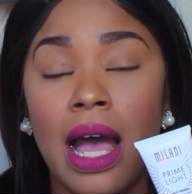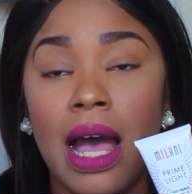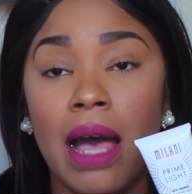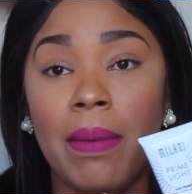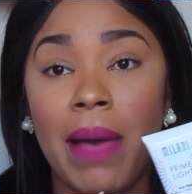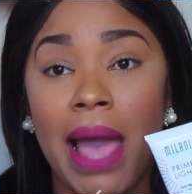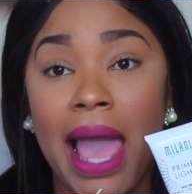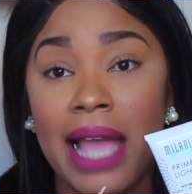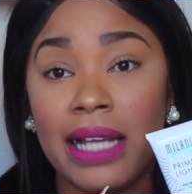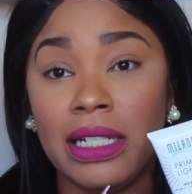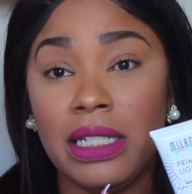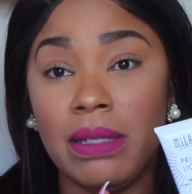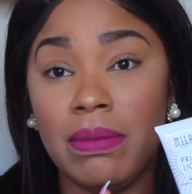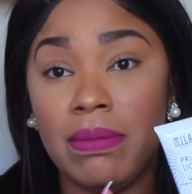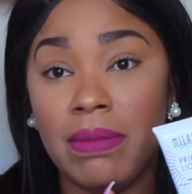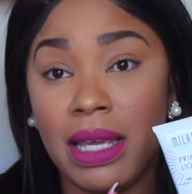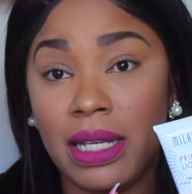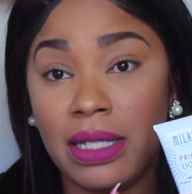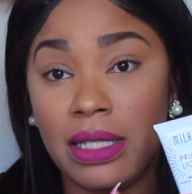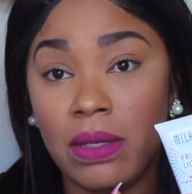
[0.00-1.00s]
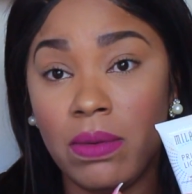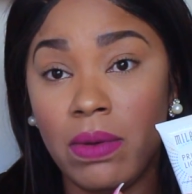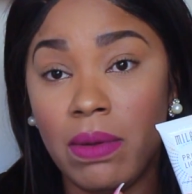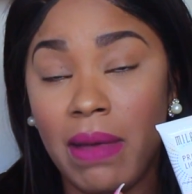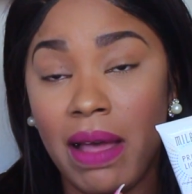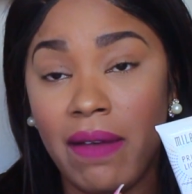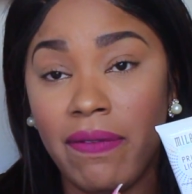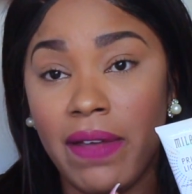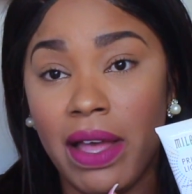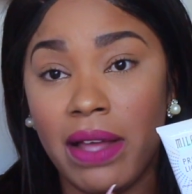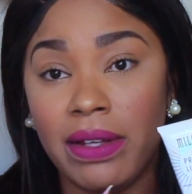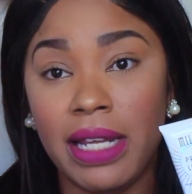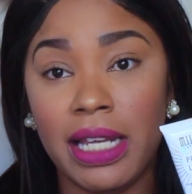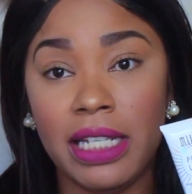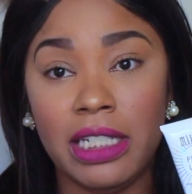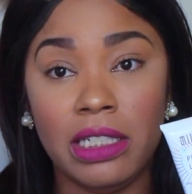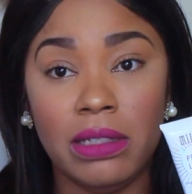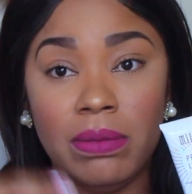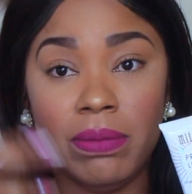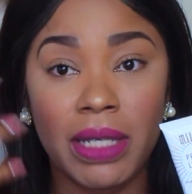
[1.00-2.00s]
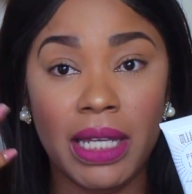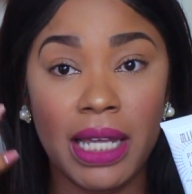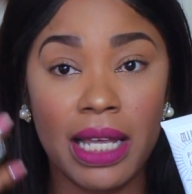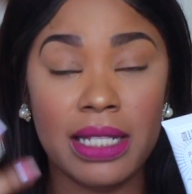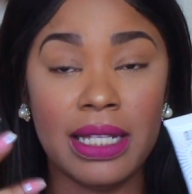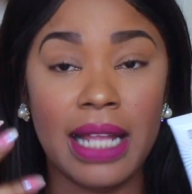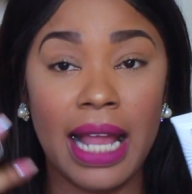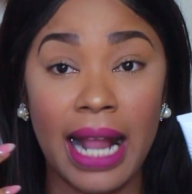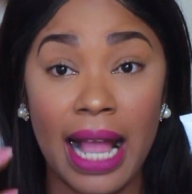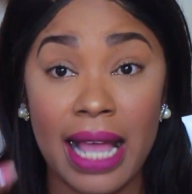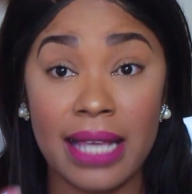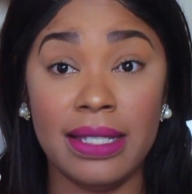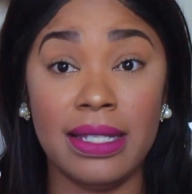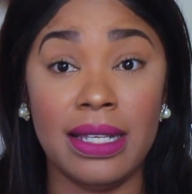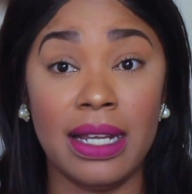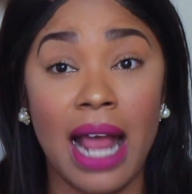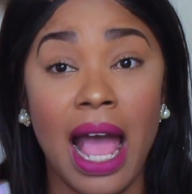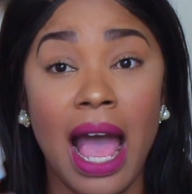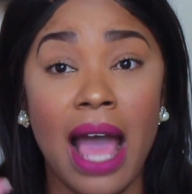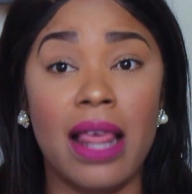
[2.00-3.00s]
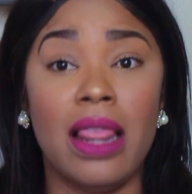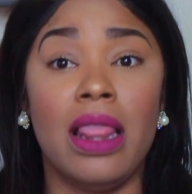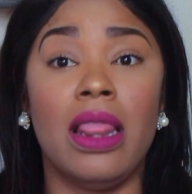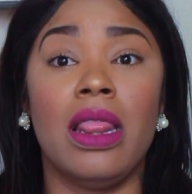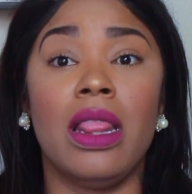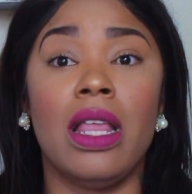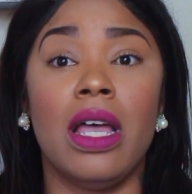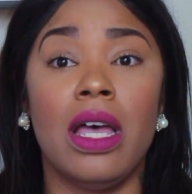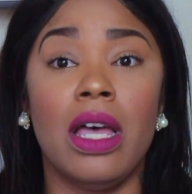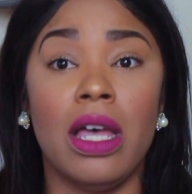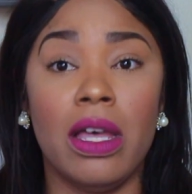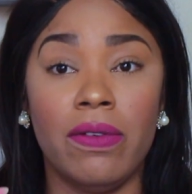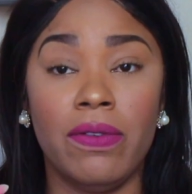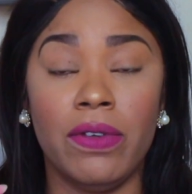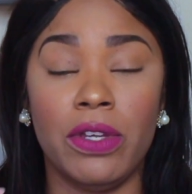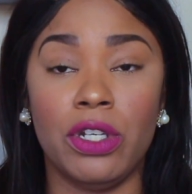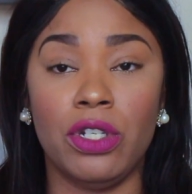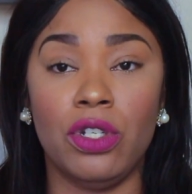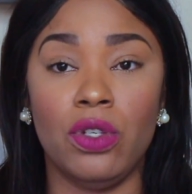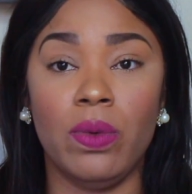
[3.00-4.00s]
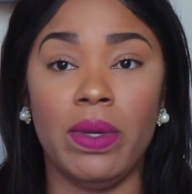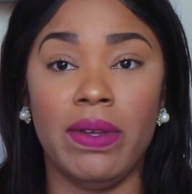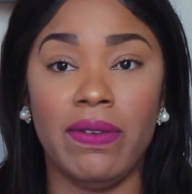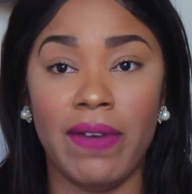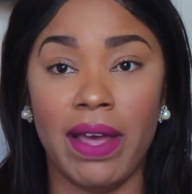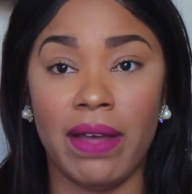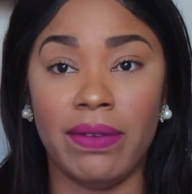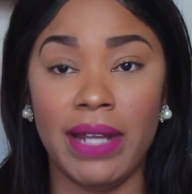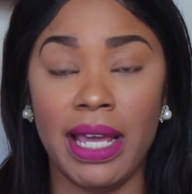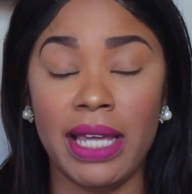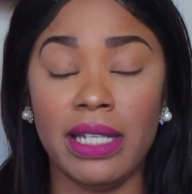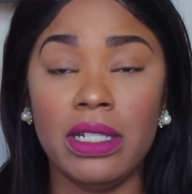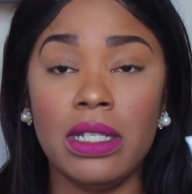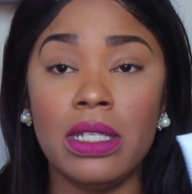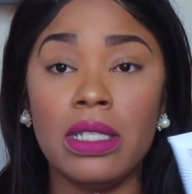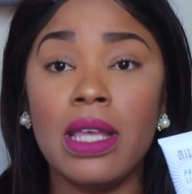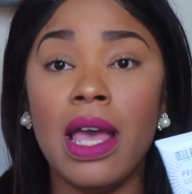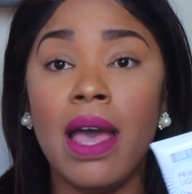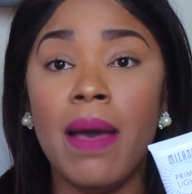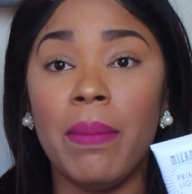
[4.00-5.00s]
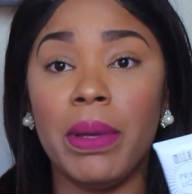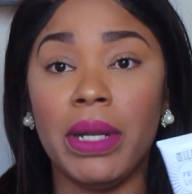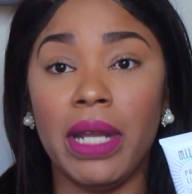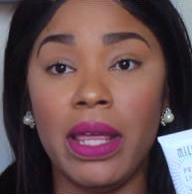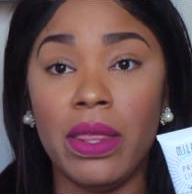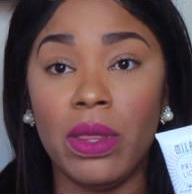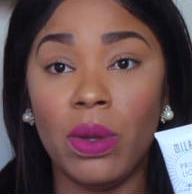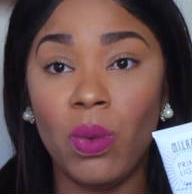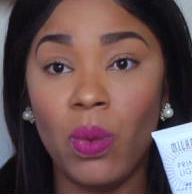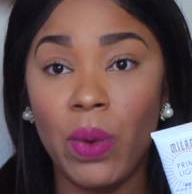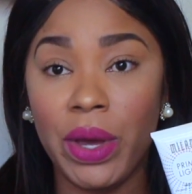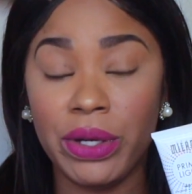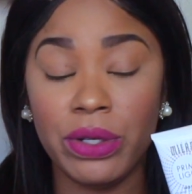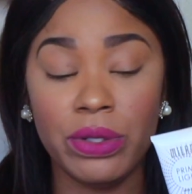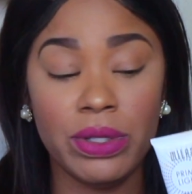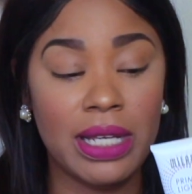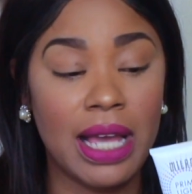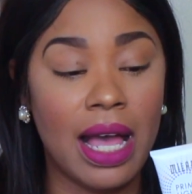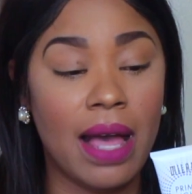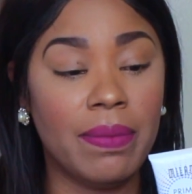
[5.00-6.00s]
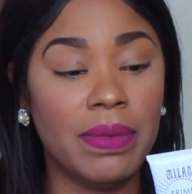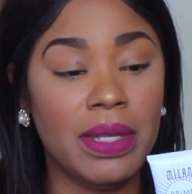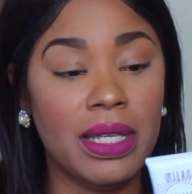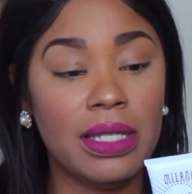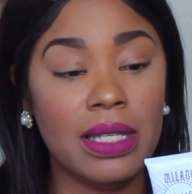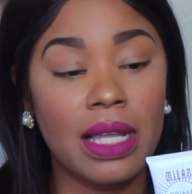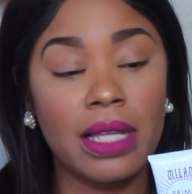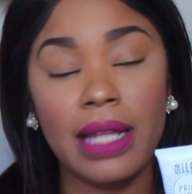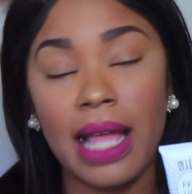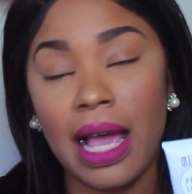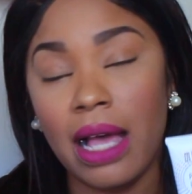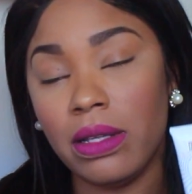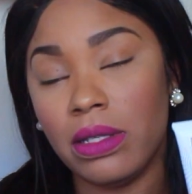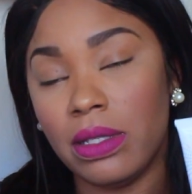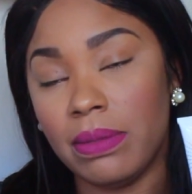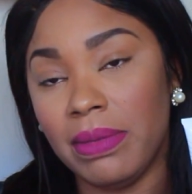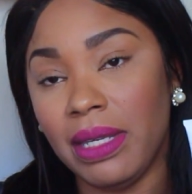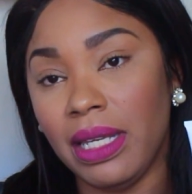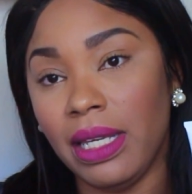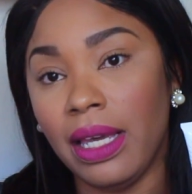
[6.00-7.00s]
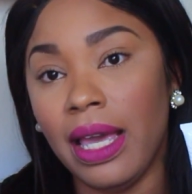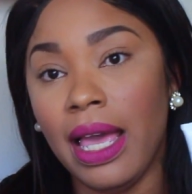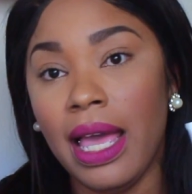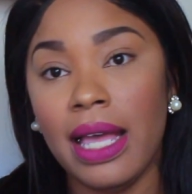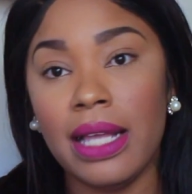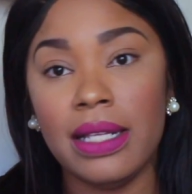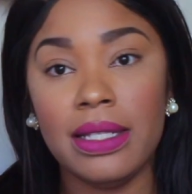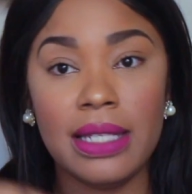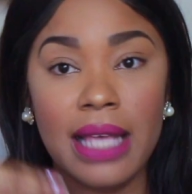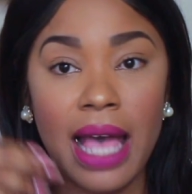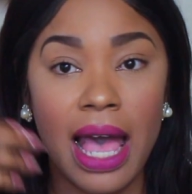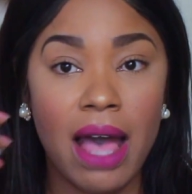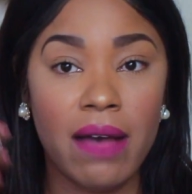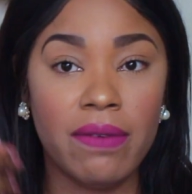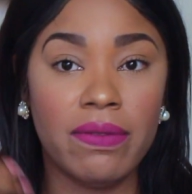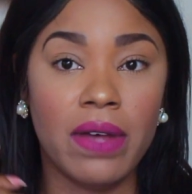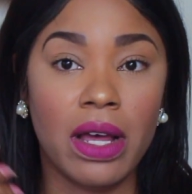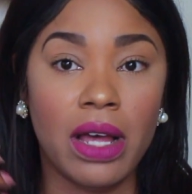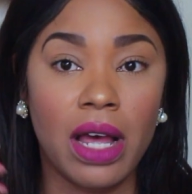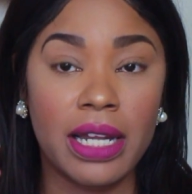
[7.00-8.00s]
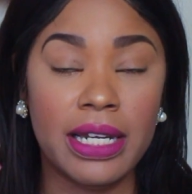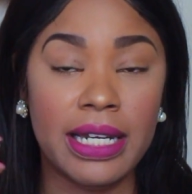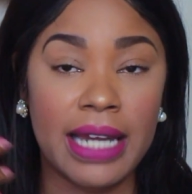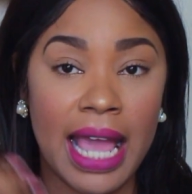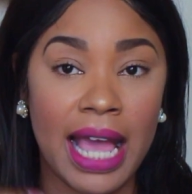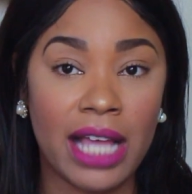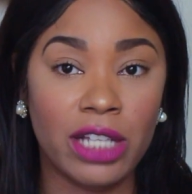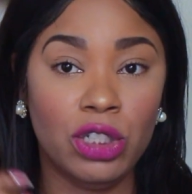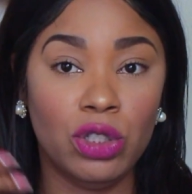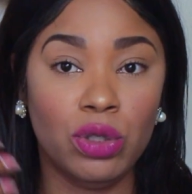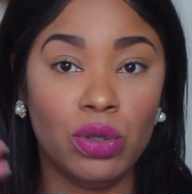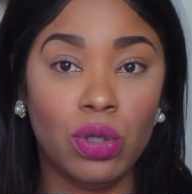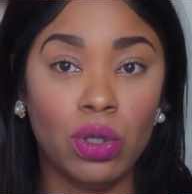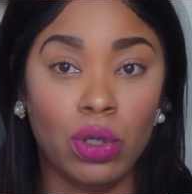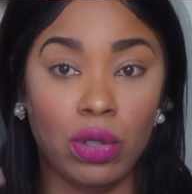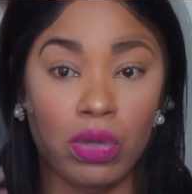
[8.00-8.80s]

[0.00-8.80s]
I actually mix it with my foundation because, like I said, I love dewy foundations. But in the winter time, this allows me to have a natural